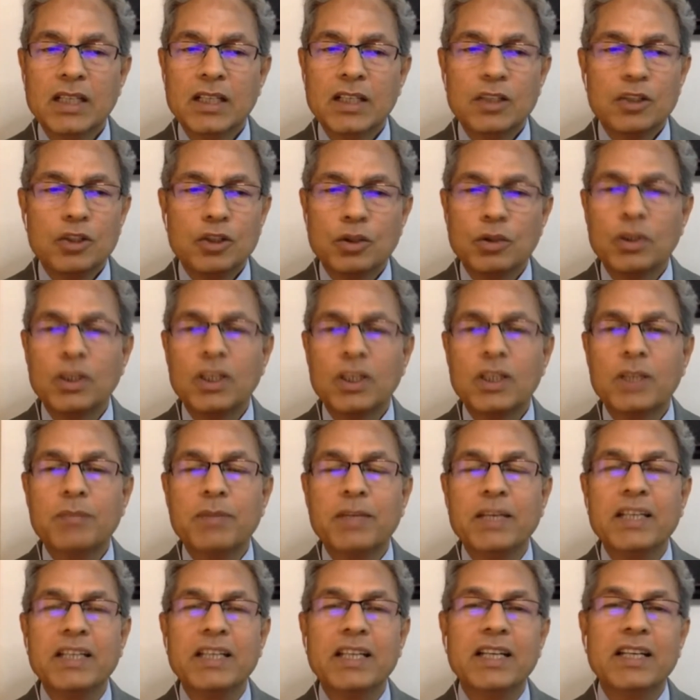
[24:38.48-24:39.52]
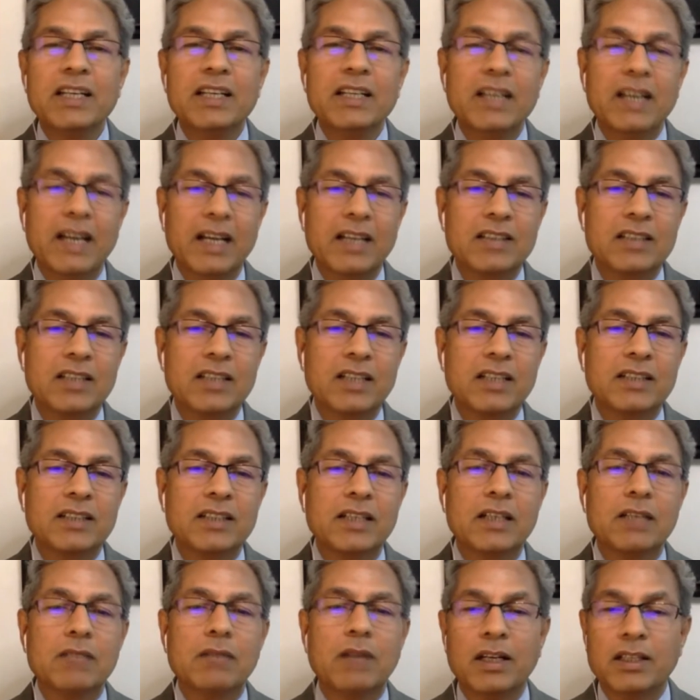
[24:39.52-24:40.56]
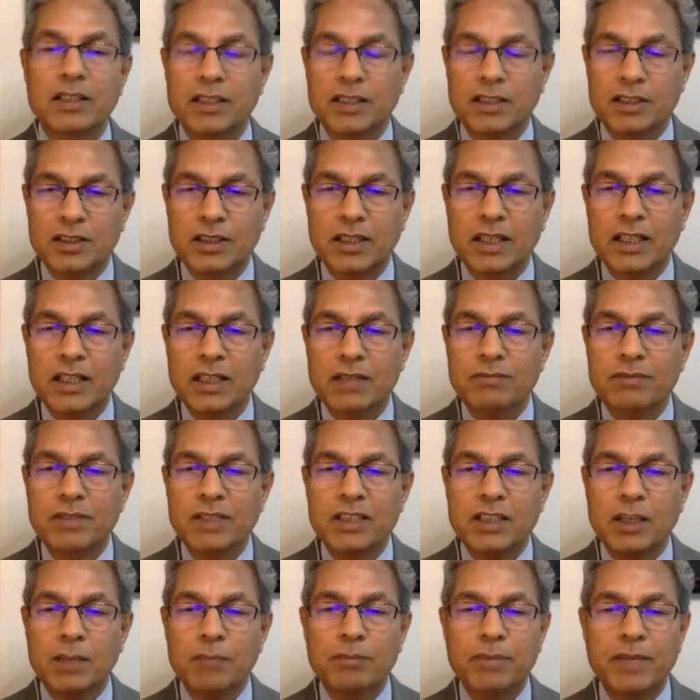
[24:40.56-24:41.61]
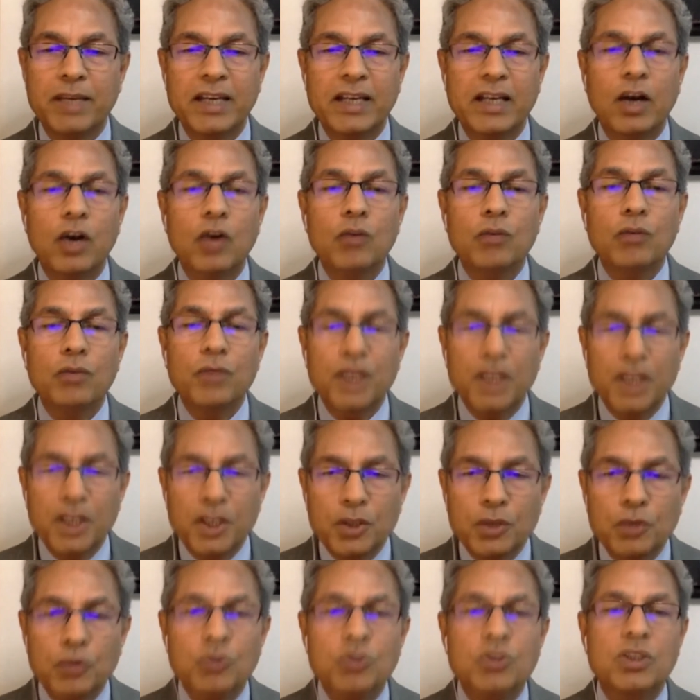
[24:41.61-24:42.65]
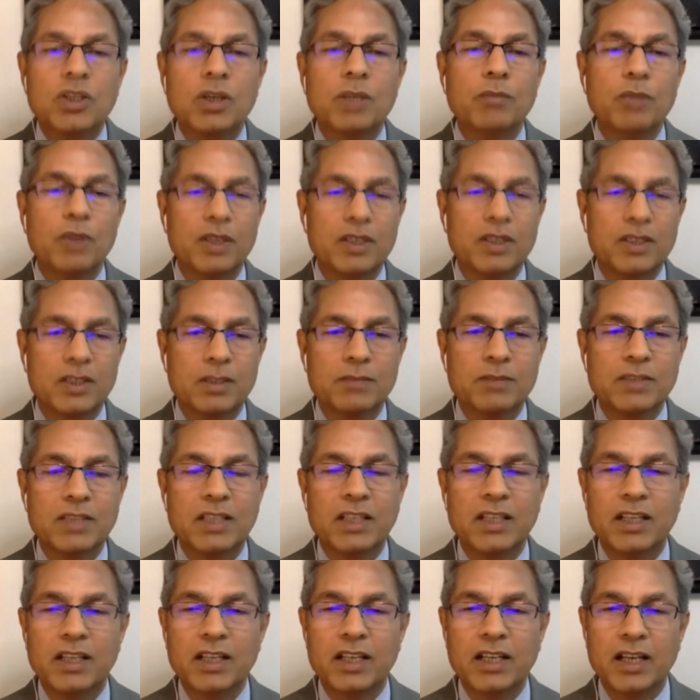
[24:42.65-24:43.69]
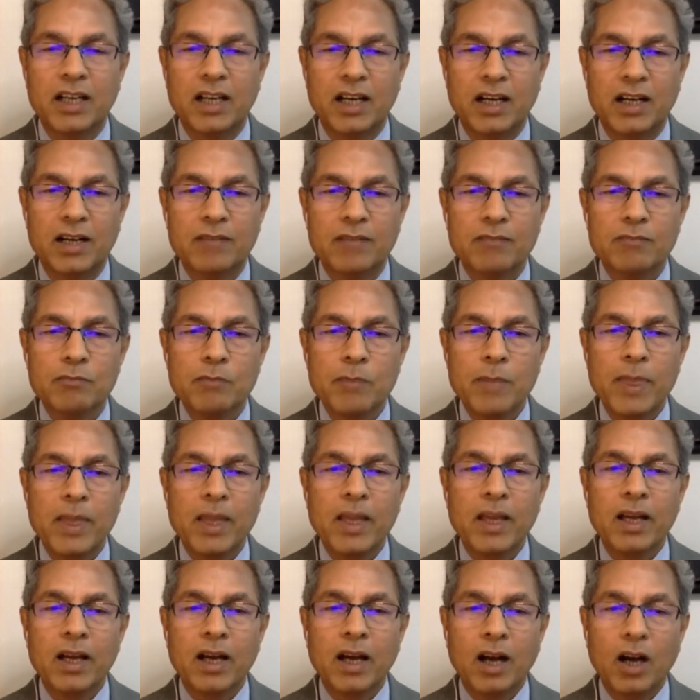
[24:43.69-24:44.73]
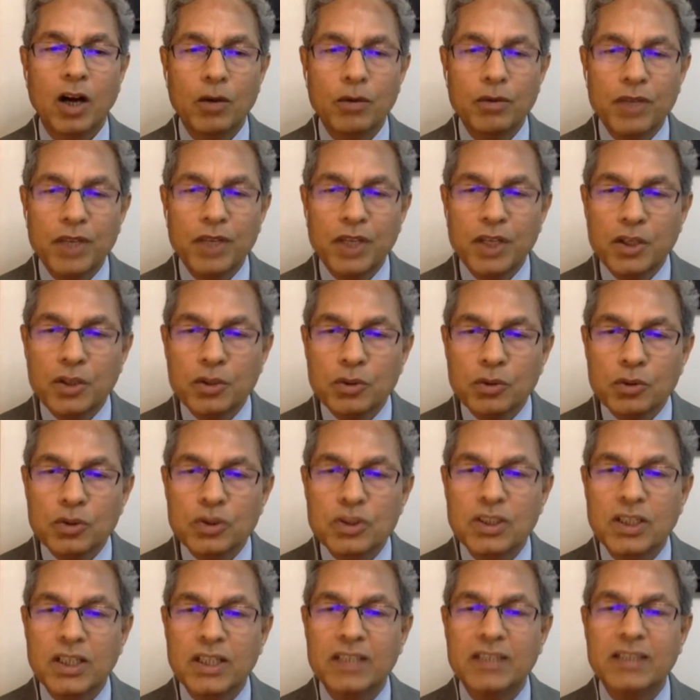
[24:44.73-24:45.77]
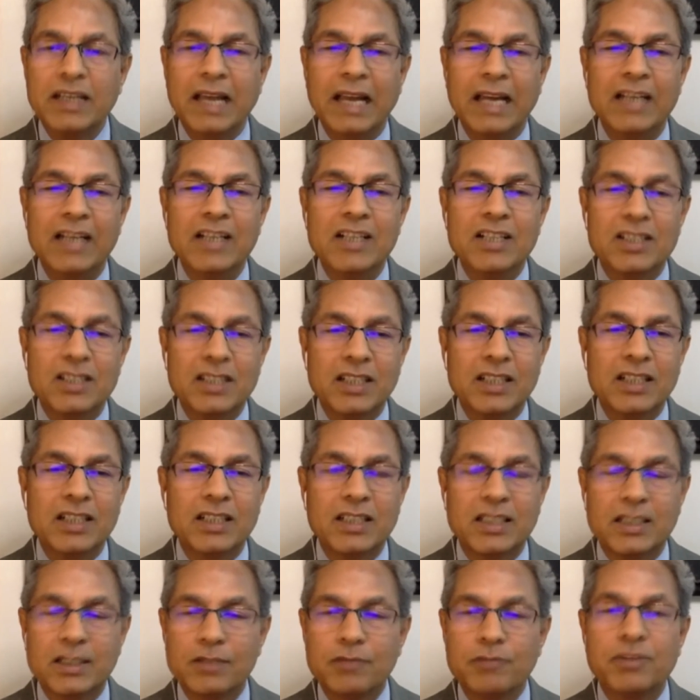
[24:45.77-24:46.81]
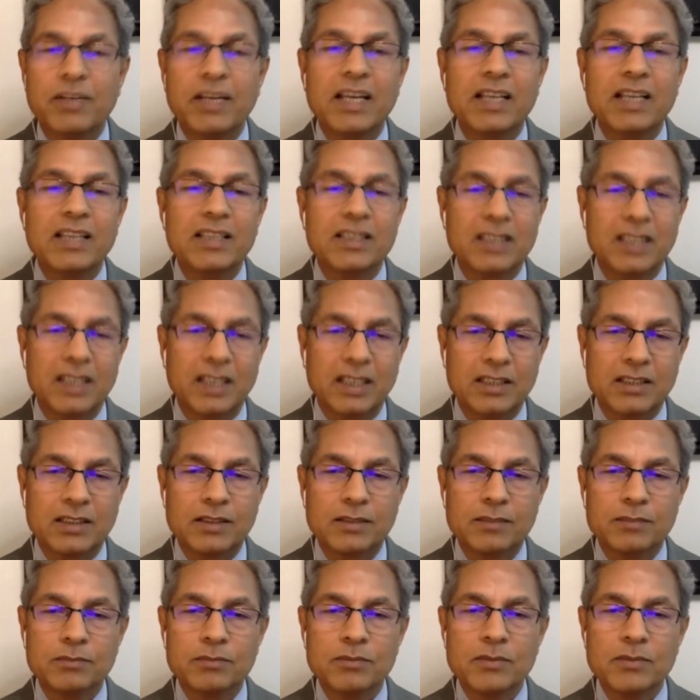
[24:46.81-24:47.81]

Should it bring India a certain advantage? And if we compare how we use symbolisms in India, how we use certain ancient phrases,